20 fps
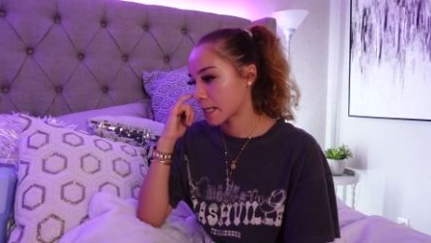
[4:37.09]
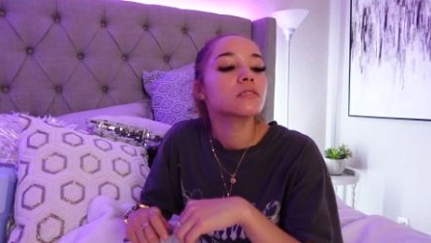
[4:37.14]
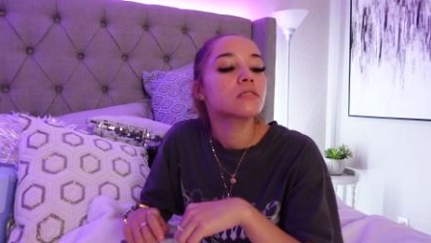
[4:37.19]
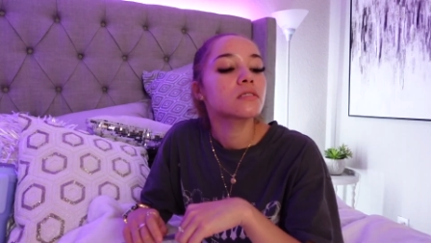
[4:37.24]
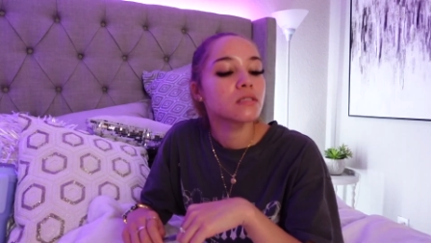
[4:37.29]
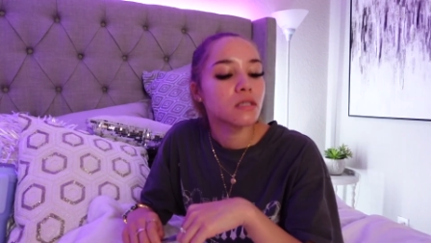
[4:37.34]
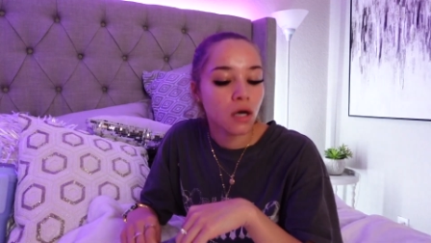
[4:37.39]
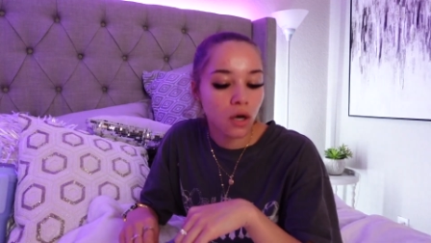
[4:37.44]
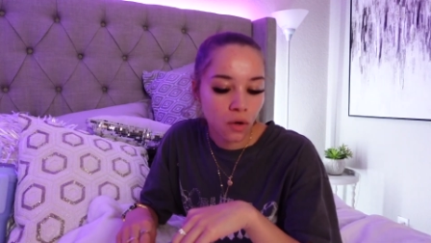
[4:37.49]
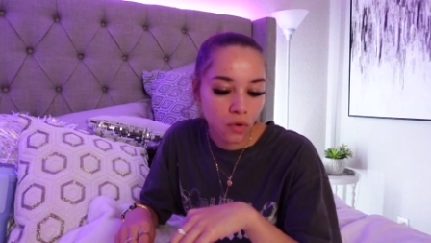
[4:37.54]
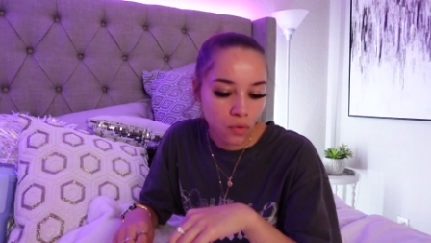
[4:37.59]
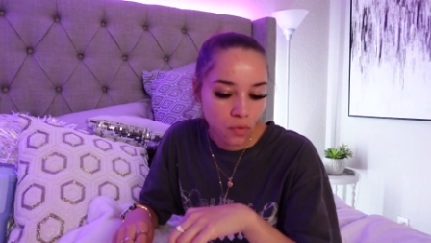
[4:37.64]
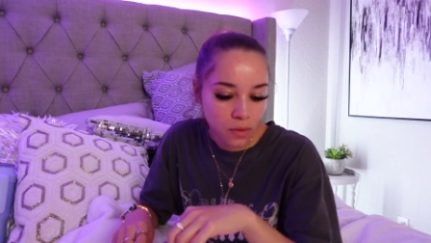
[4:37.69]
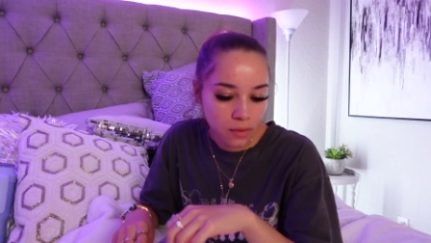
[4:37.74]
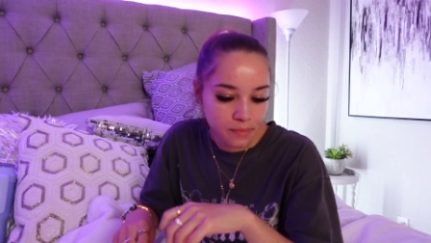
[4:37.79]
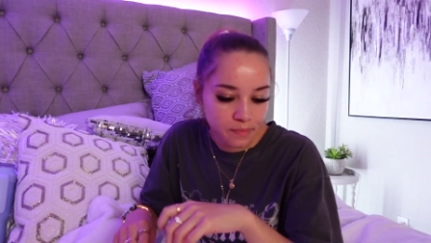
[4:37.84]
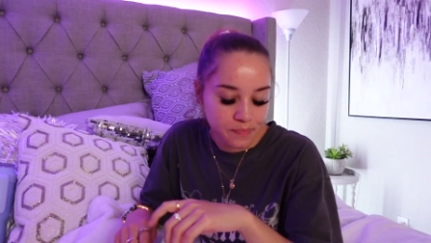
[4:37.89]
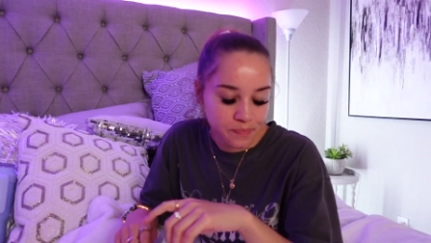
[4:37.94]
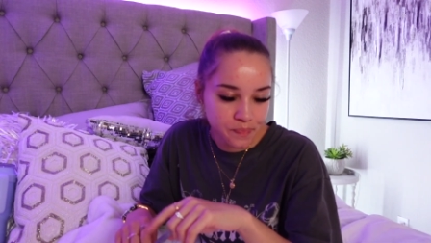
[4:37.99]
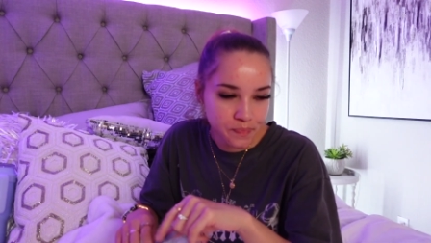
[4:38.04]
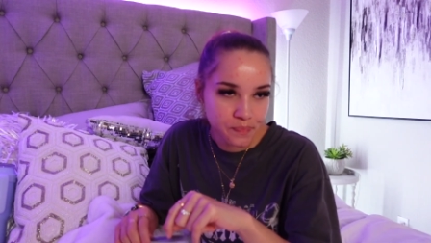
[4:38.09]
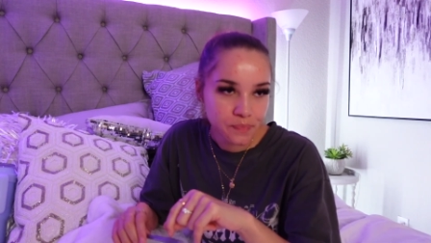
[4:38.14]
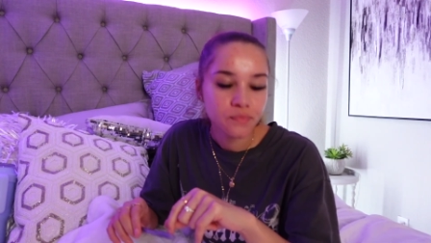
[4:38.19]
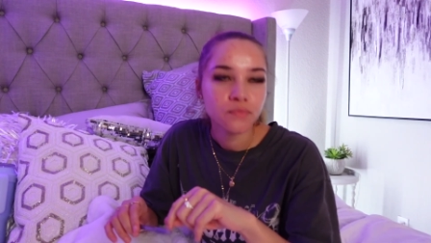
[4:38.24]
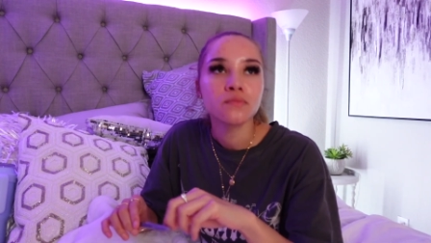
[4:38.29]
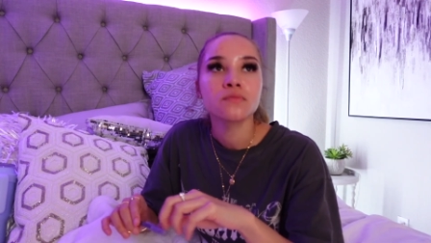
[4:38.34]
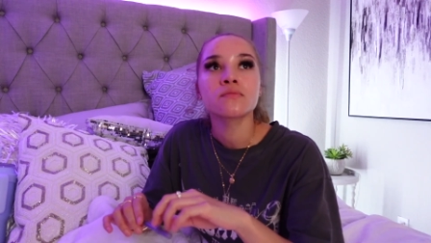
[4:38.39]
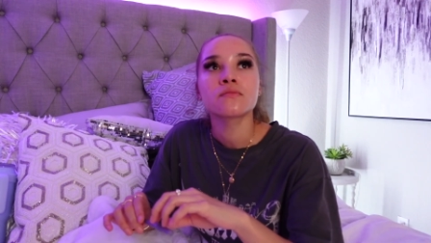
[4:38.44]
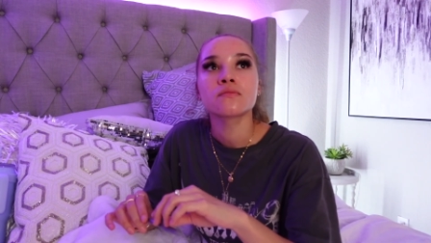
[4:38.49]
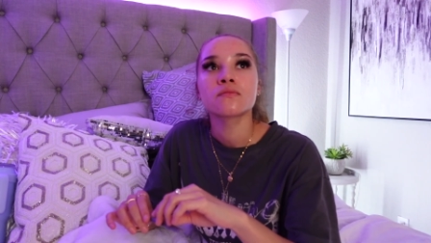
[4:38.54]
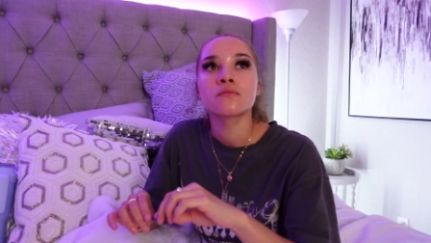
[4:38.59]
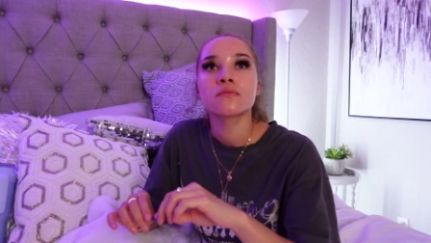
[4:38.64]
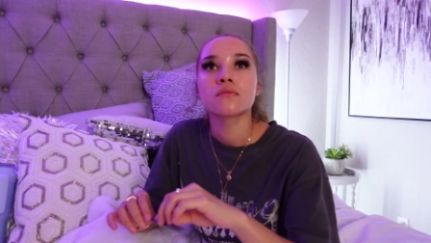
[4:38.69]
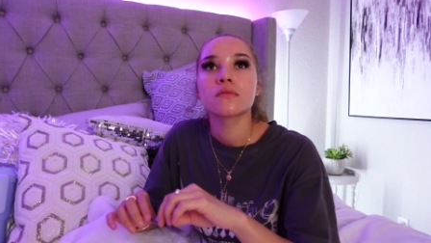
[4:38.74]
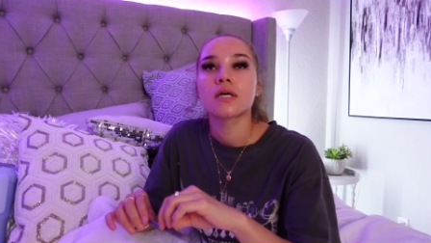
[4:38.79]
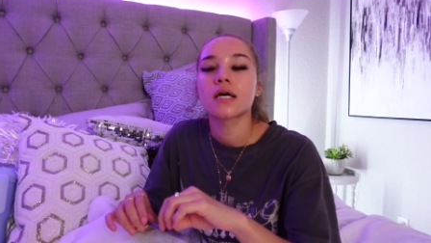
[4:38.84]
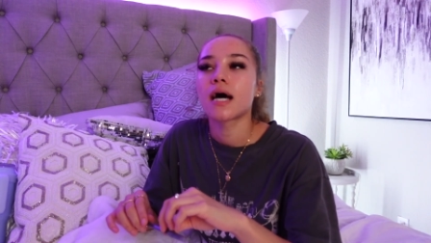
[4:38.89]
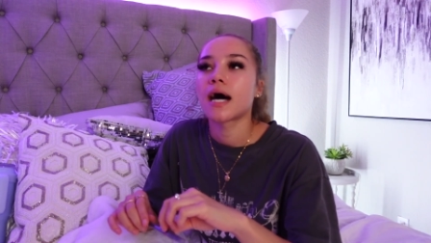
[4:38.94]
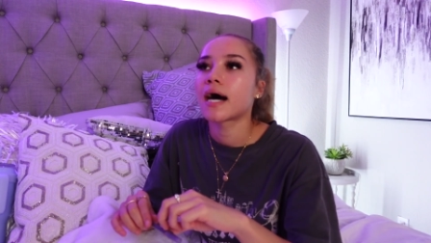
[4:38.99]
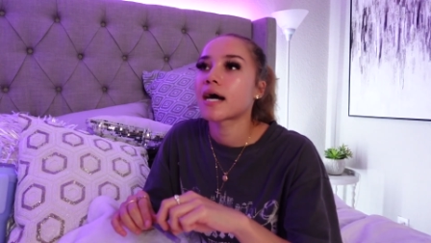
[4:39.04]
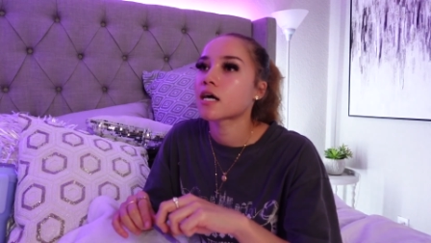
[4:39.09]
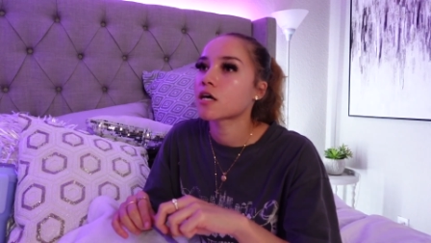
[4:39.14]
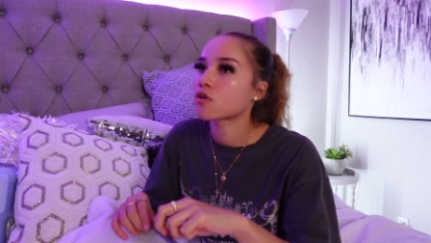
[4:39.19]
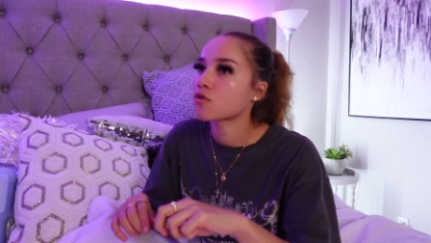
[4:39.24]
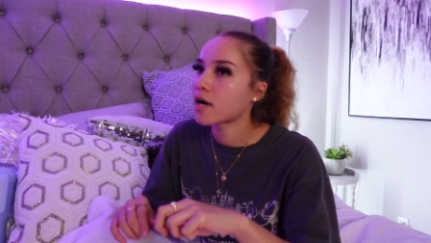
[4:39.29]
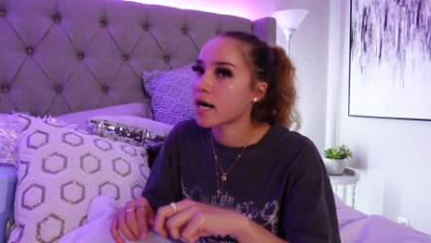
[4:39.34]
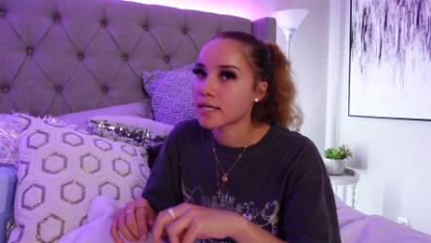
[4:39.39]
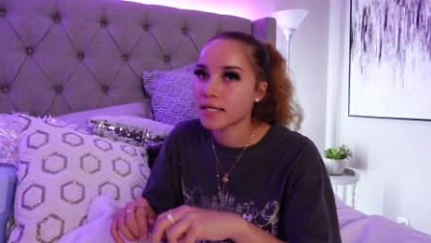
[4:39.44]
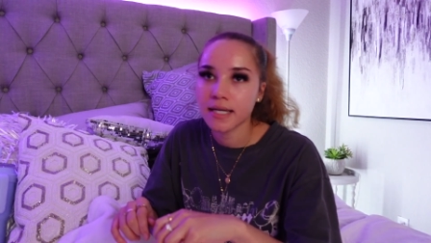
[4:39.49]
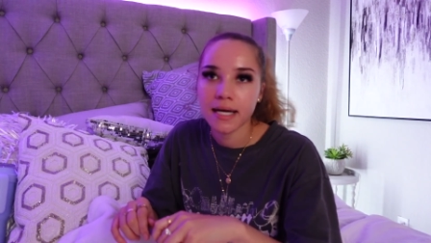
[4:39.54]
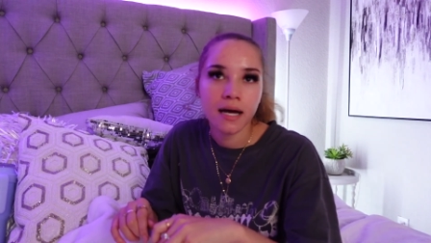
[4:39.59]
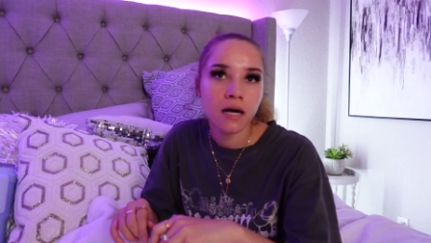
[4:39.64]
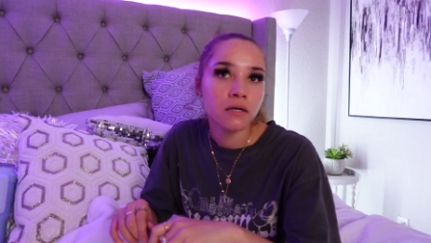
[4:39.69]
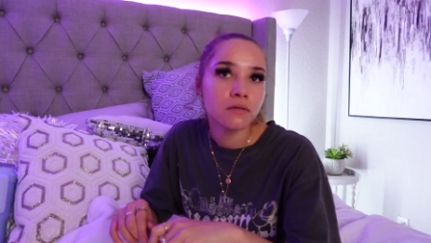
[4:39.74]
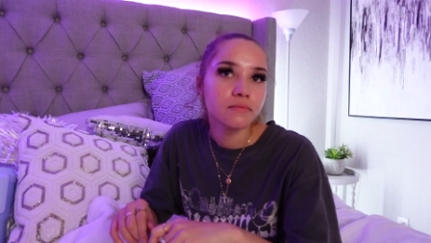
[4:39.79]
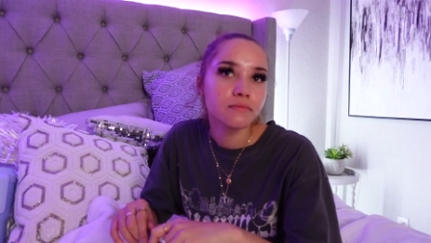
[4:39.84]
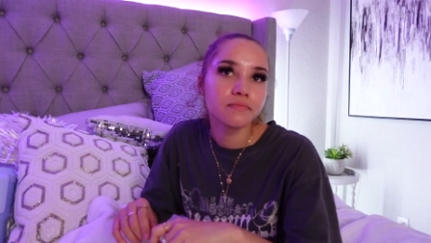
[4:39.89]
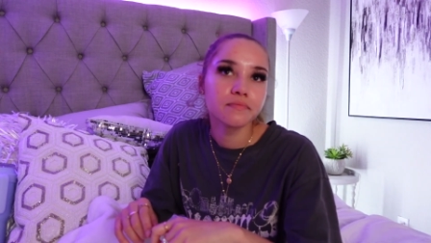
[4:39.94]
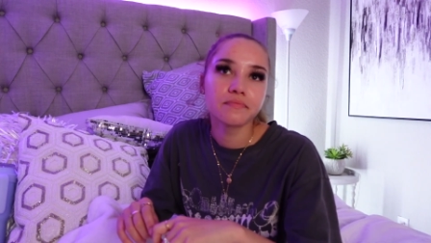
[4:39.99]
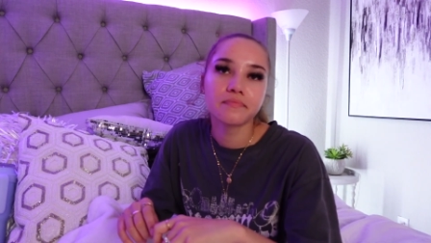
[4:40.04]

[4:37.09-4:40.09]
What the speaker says: So I cried it out.